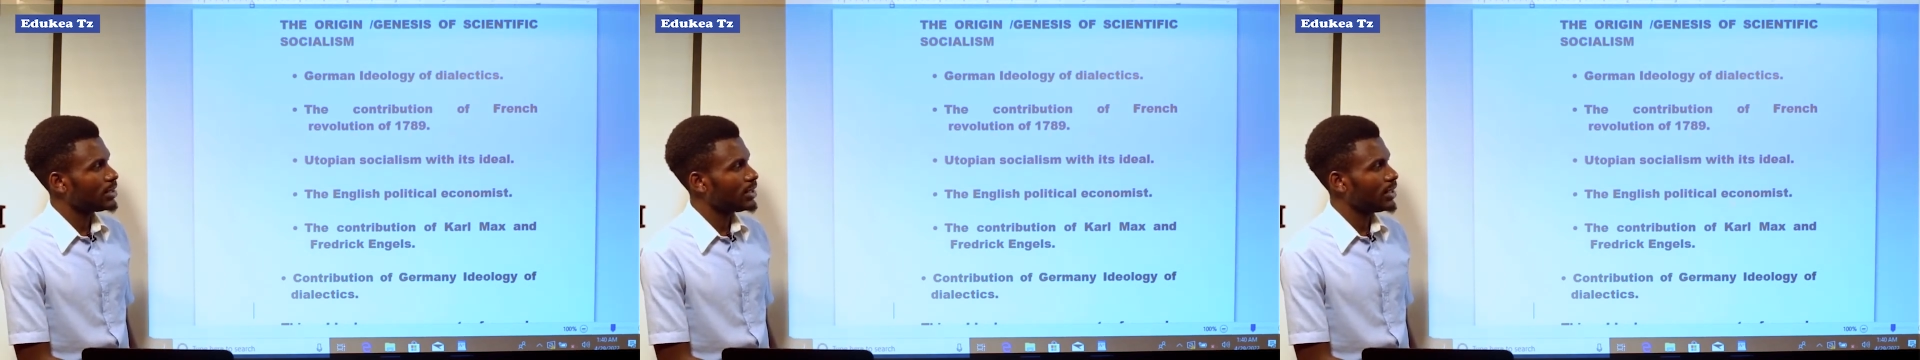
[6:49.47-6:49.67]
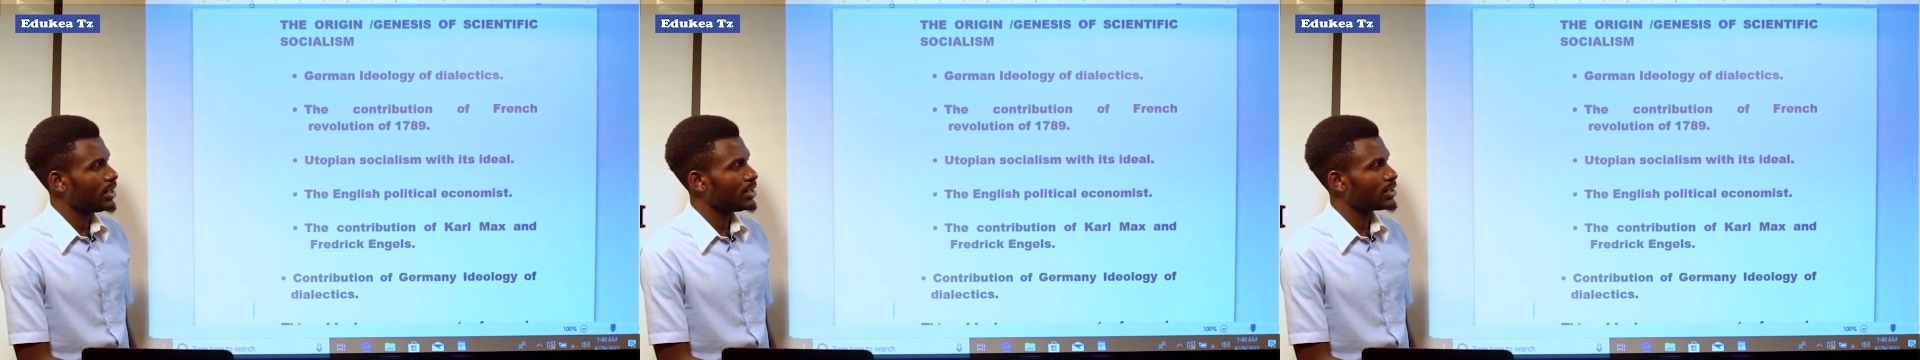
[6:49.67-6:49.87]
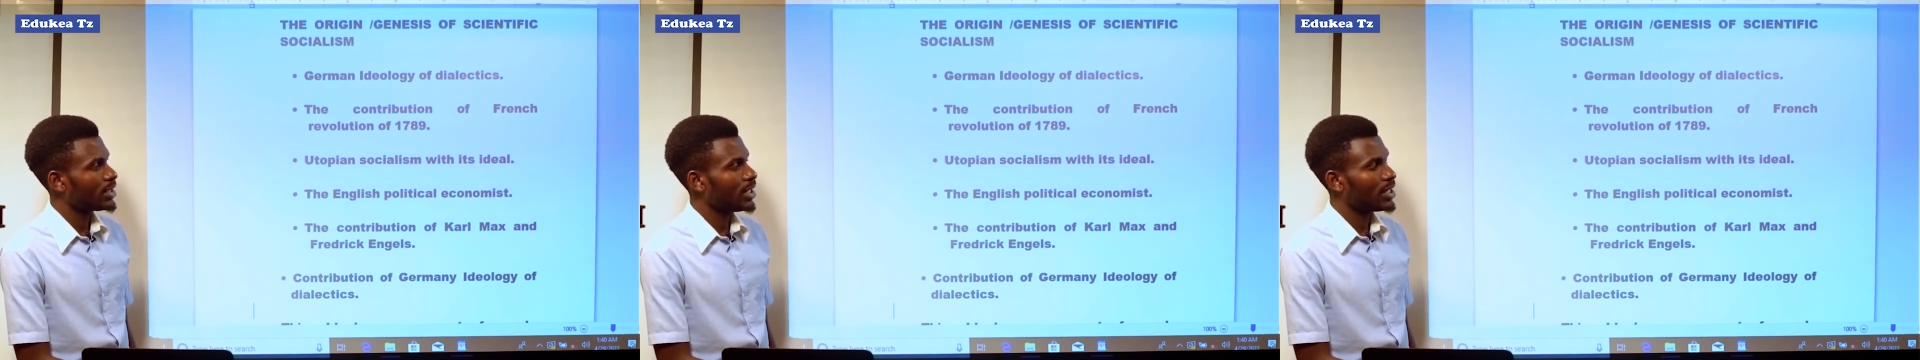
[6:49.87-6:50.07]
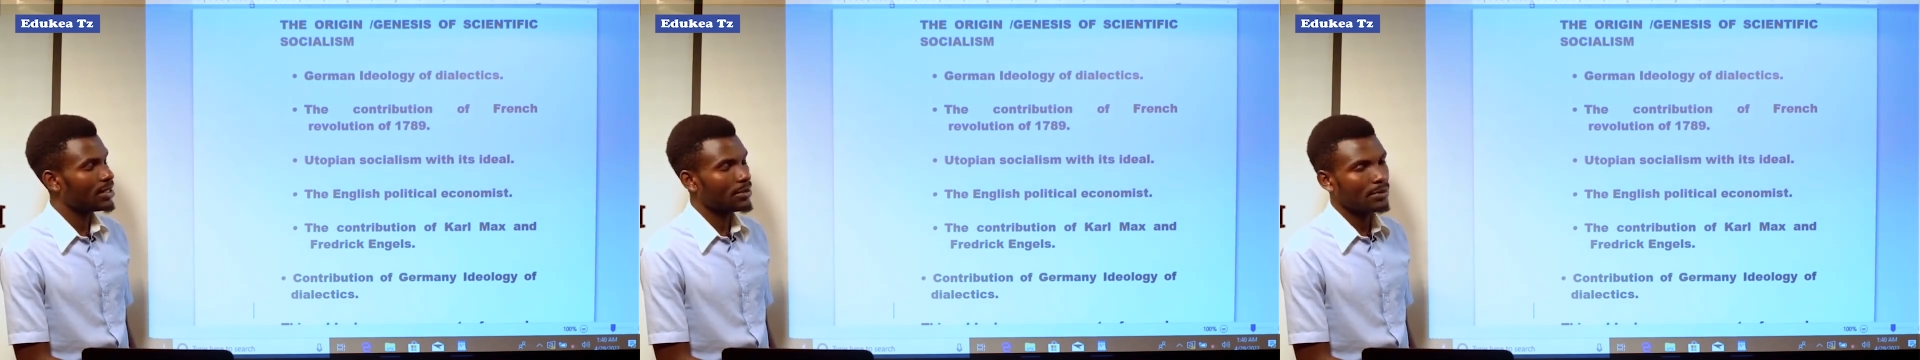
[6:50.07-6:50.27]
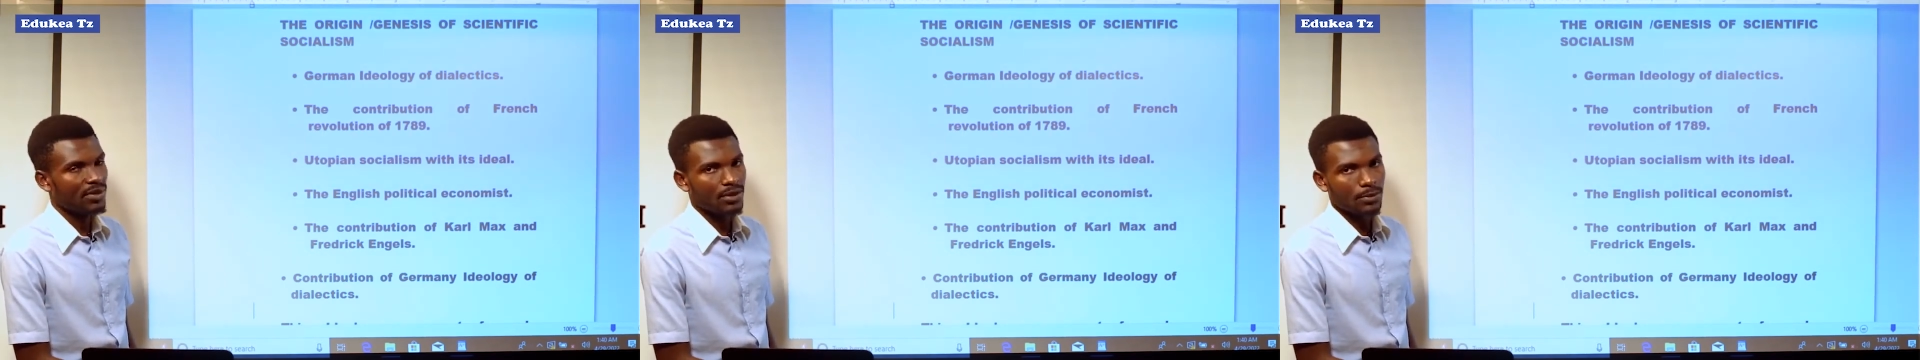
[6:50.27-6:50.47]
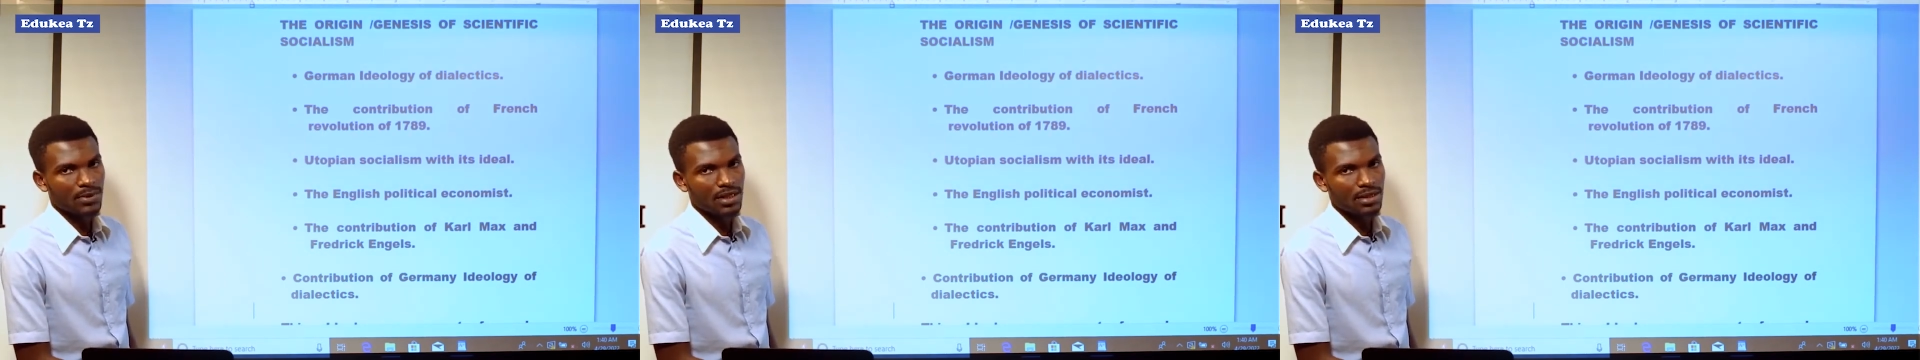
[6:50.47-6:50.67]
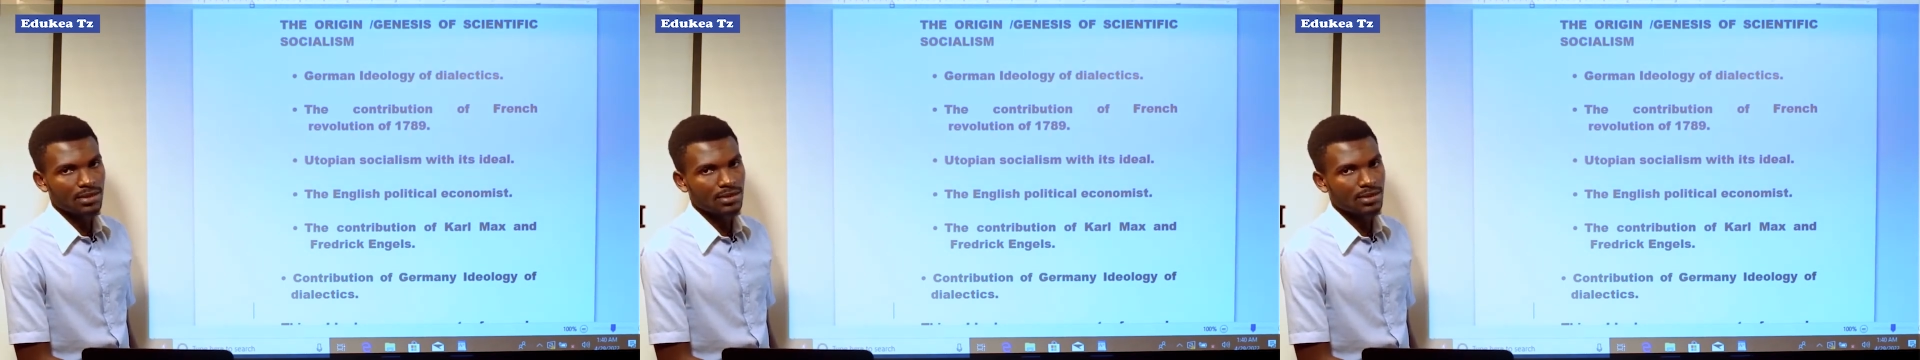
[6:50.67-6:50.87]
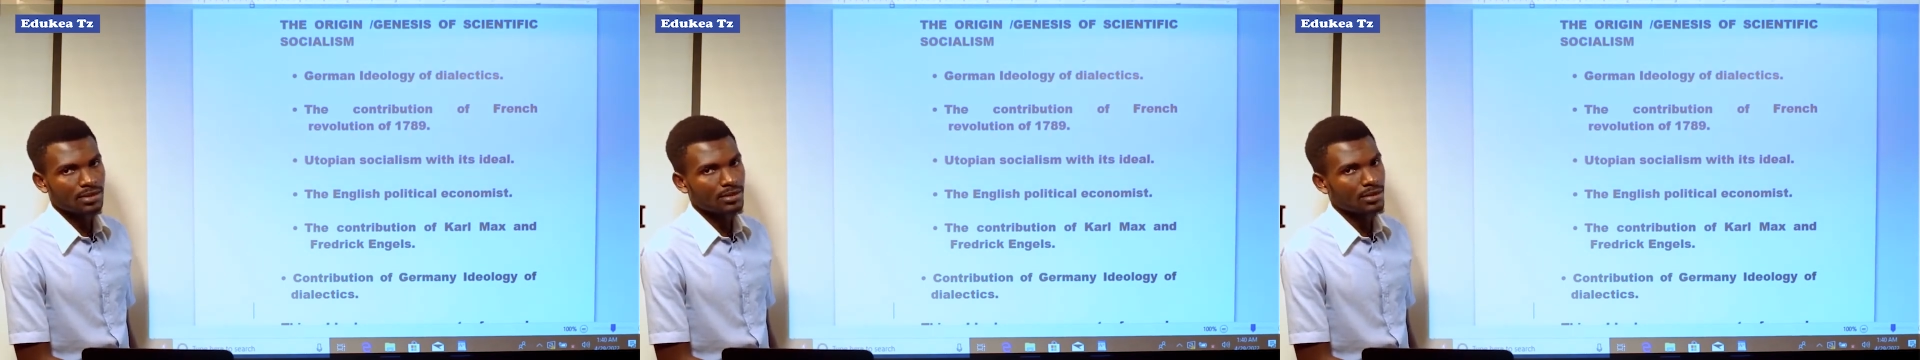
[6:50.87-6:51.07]
like Adam
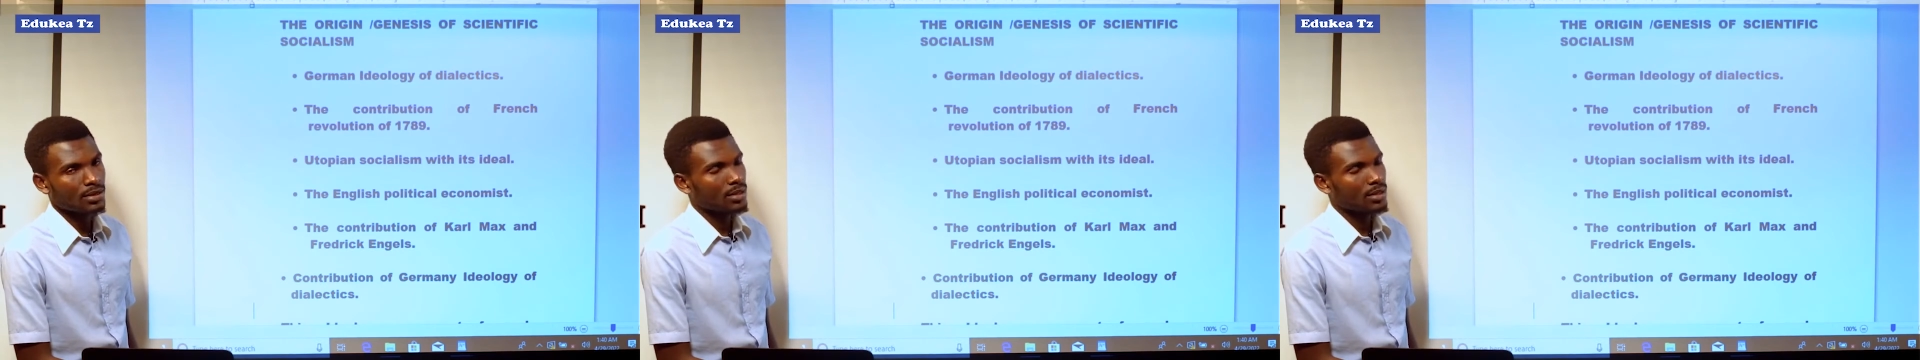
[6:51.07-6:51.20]
Smith.